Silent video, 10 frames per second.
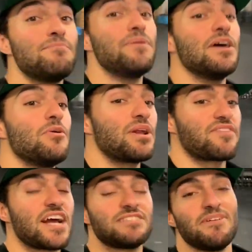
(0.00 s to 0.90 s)
but what I
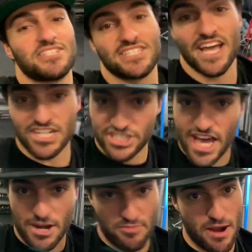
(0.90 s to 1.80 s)
forgot to mention is actually
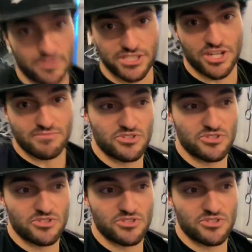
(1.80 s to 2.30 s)
how to properly jump.